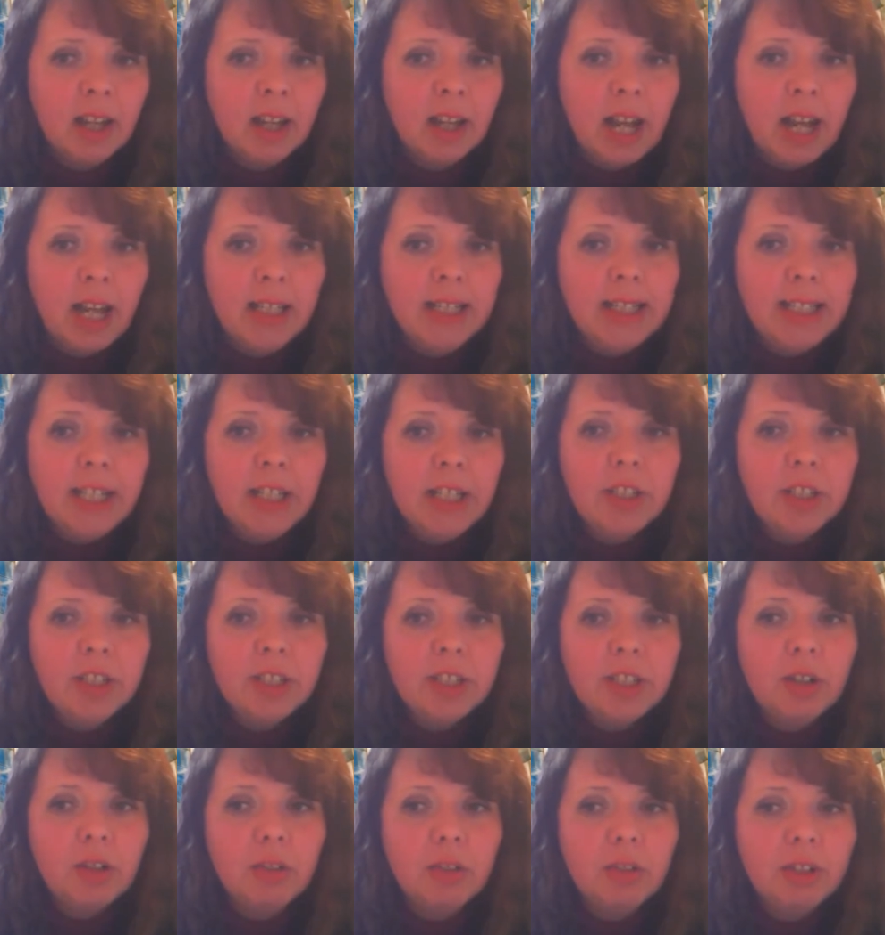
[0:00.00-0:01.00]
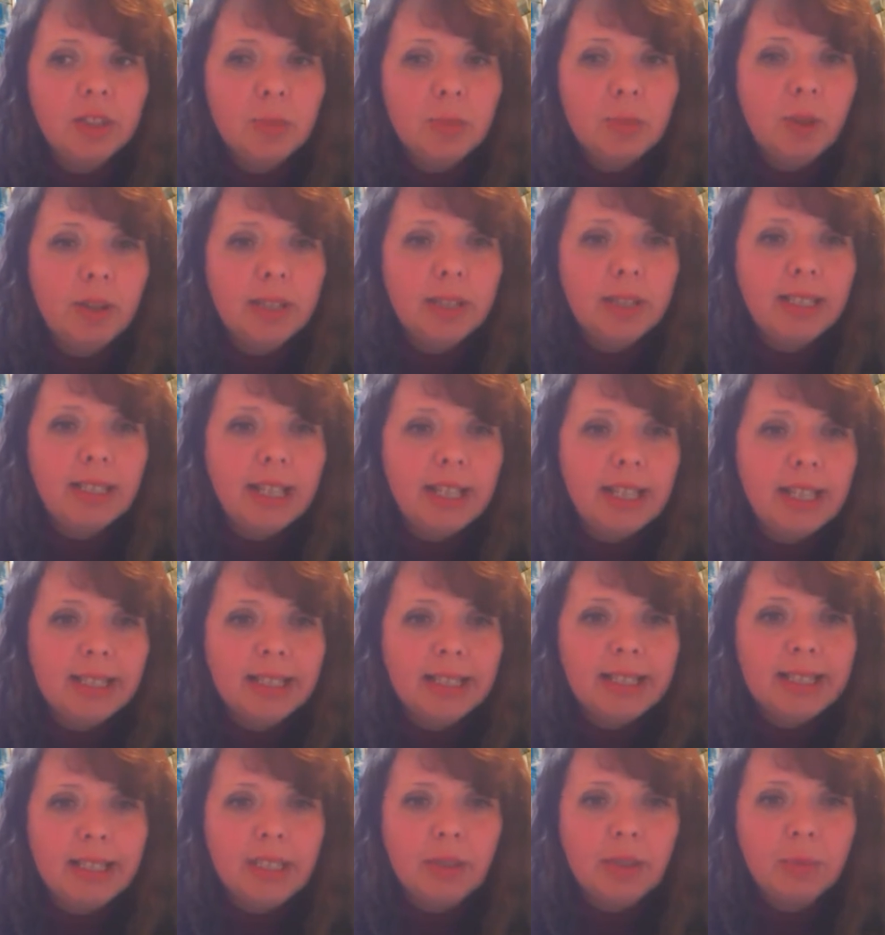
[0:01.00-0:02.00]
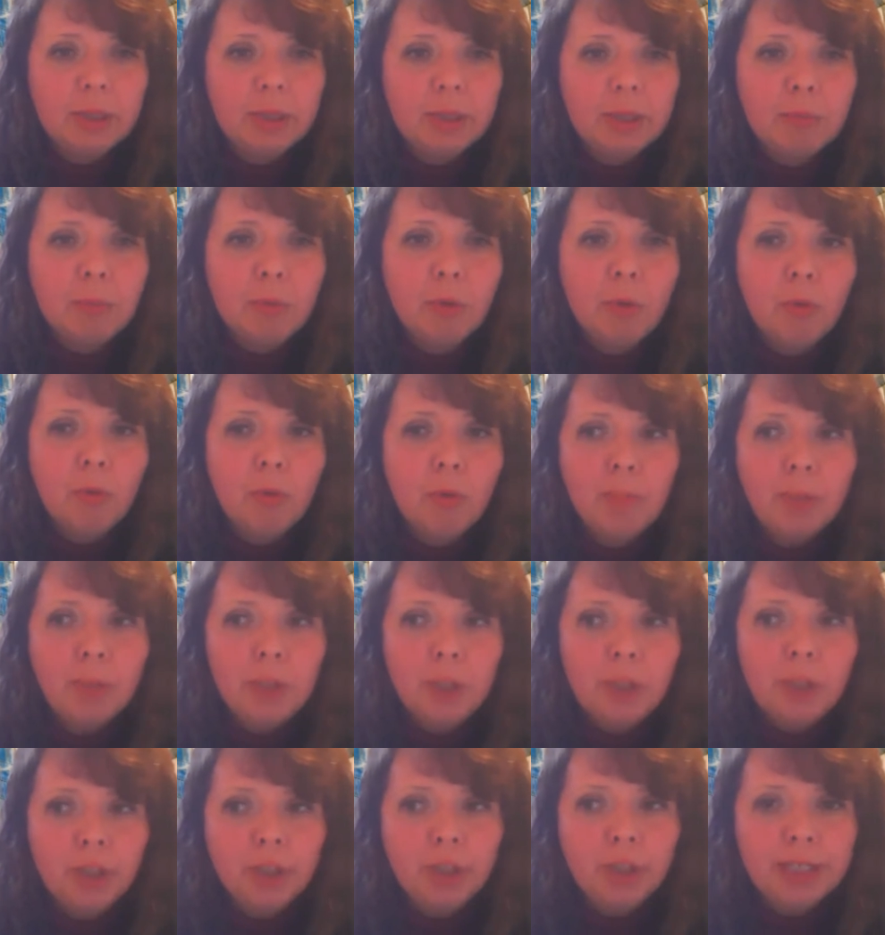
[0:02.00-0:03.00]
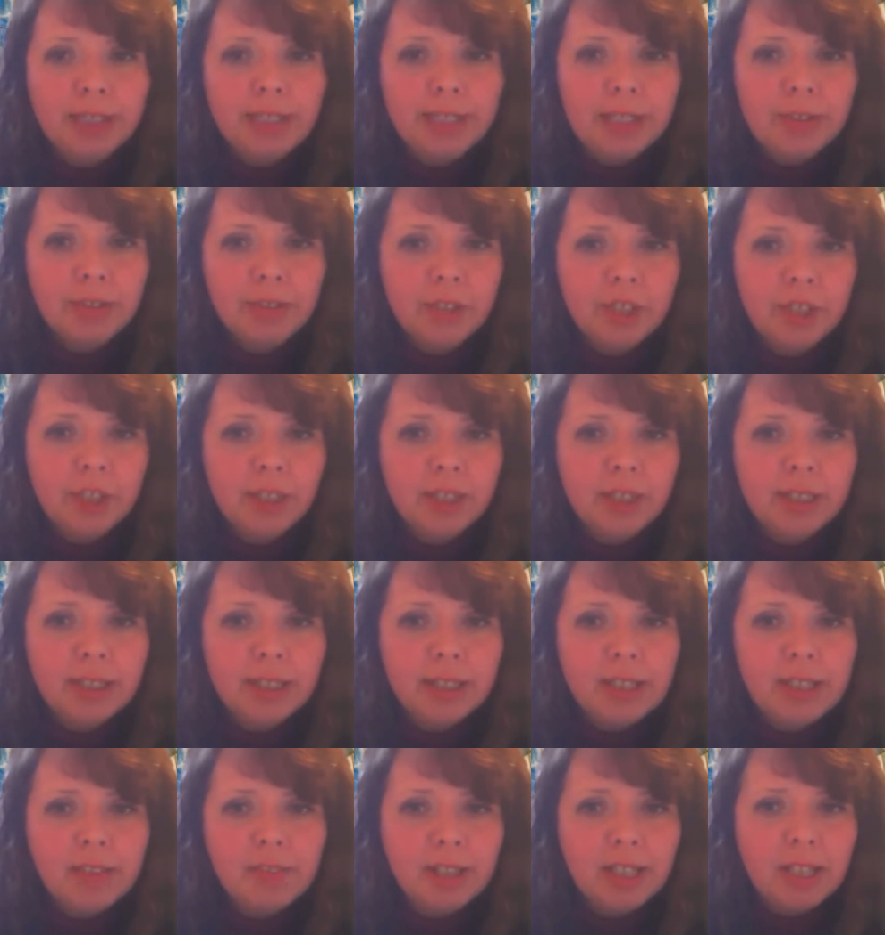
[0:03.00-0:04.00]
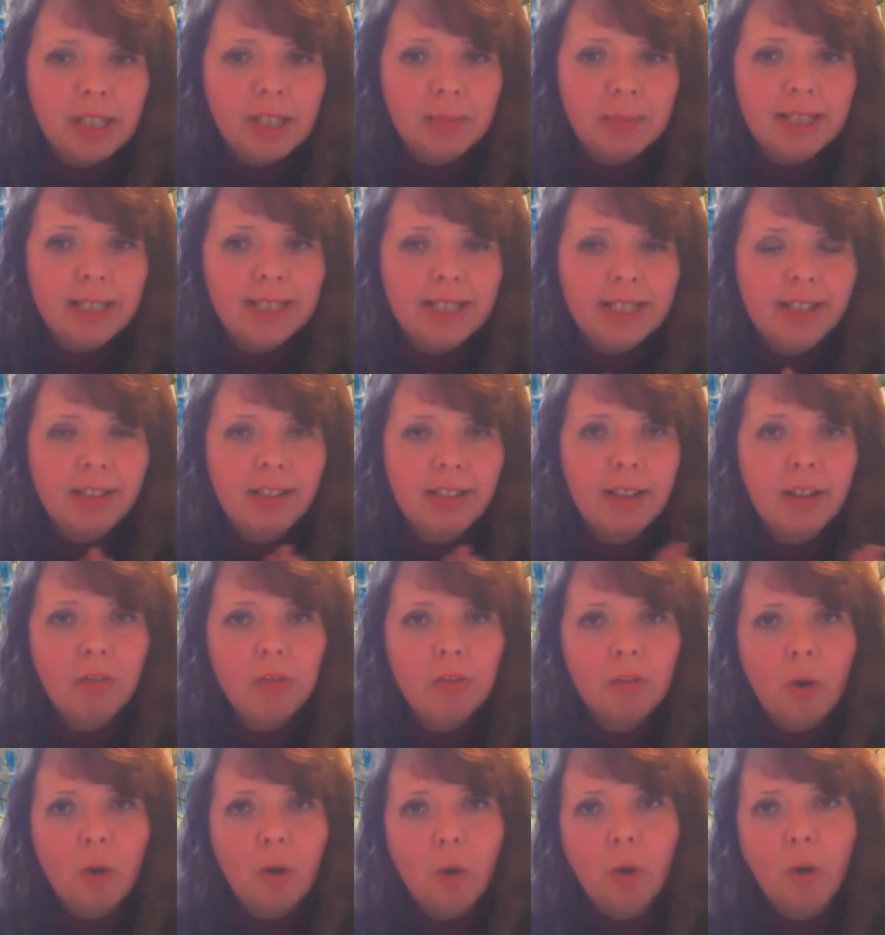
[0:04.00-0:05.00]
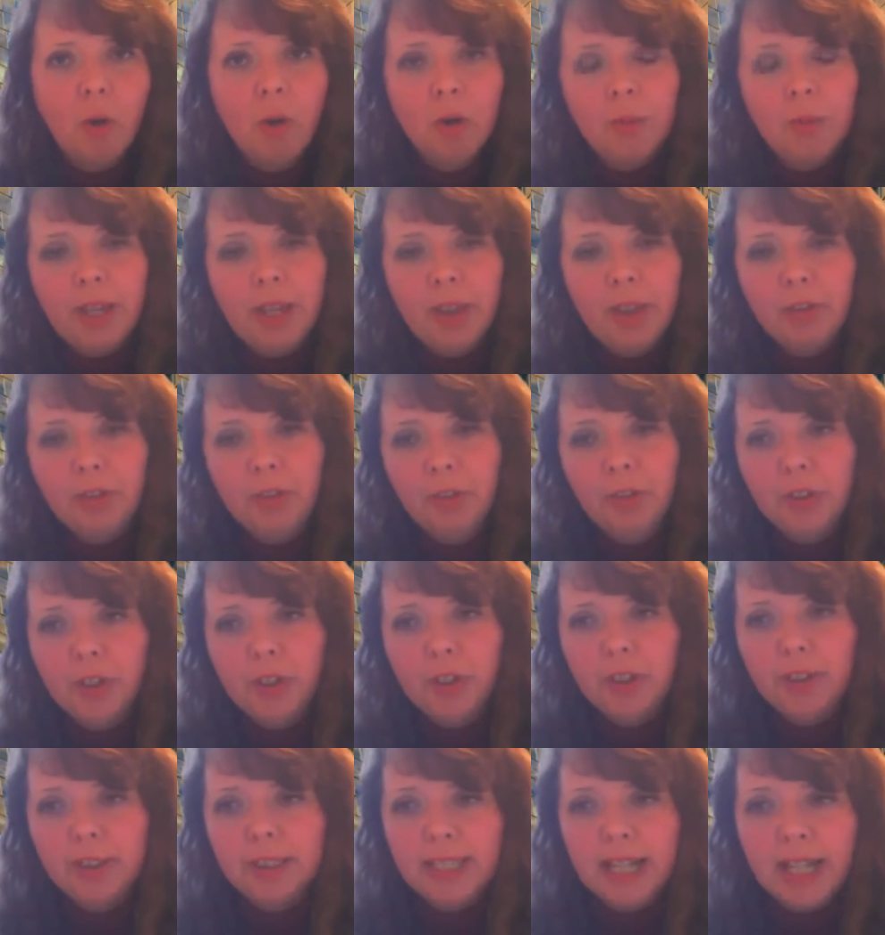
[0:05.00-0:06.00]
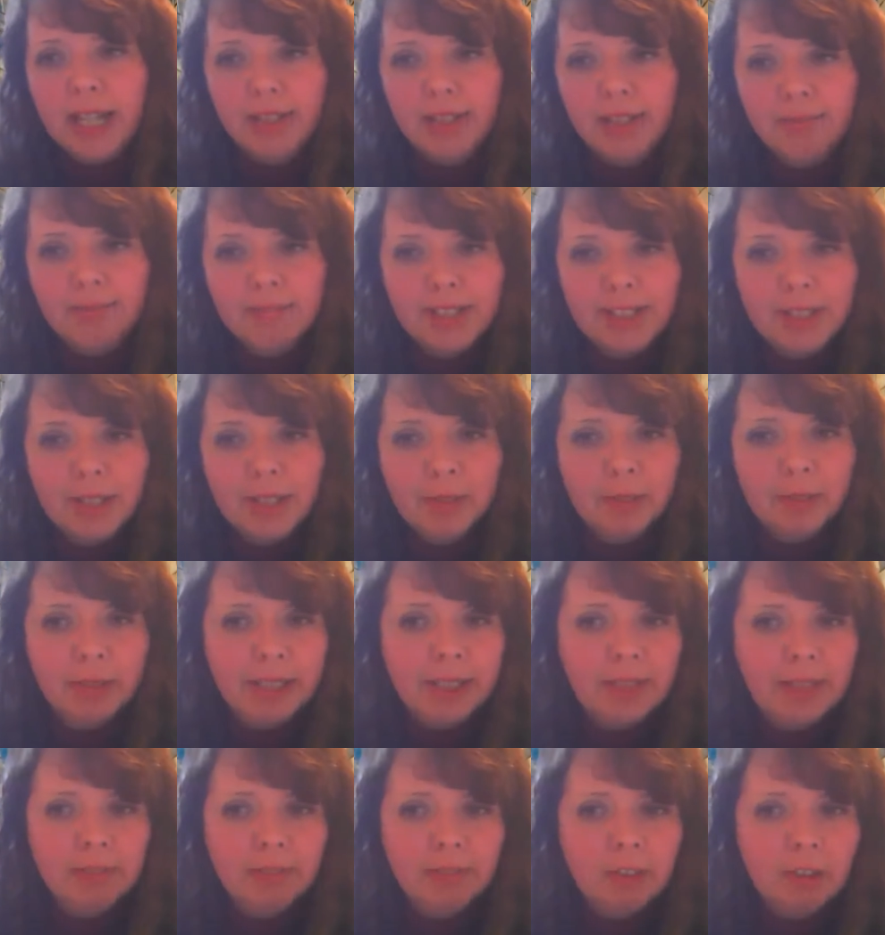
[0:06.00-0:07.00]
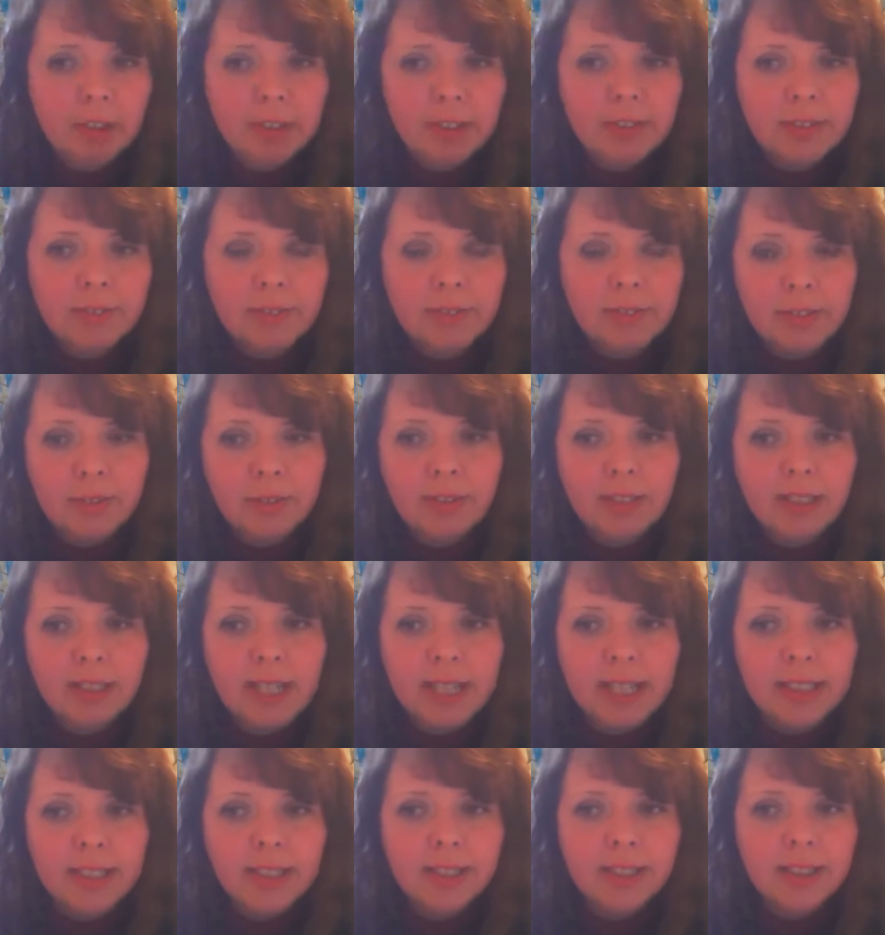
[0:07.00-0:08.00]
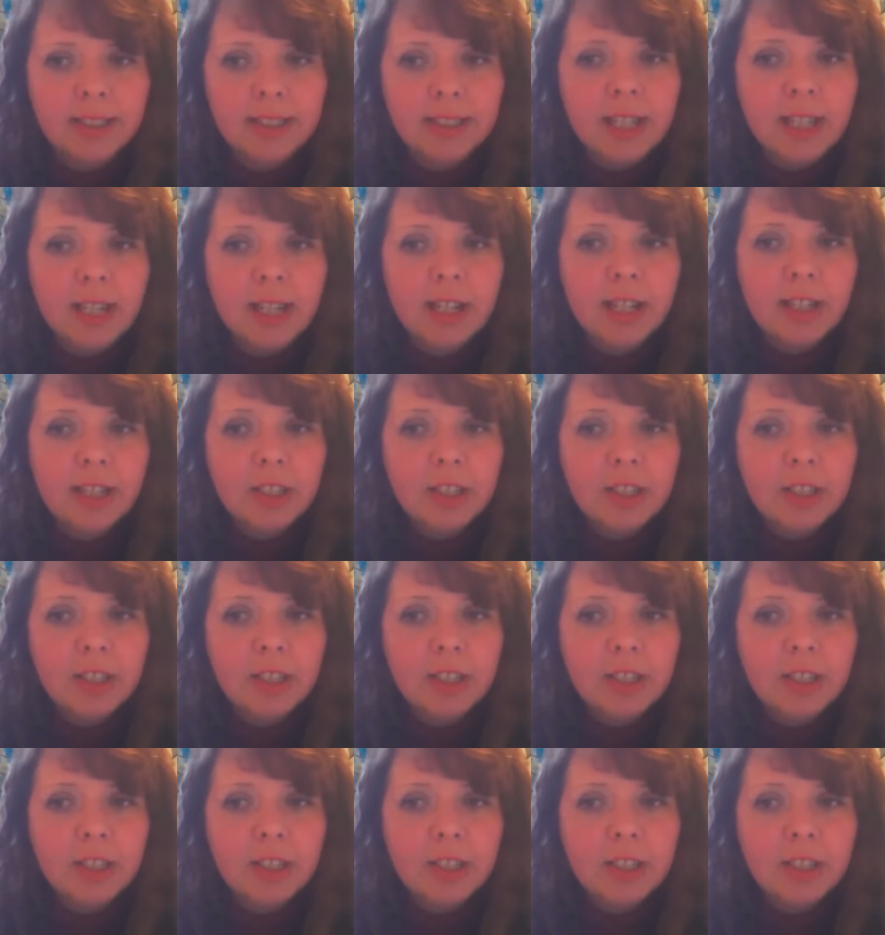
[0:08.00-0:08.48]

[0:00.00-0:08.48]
And teachers told us what they'd like to see was more opportunities for students to develop this skill all the way through the content, so in lots of different lessons.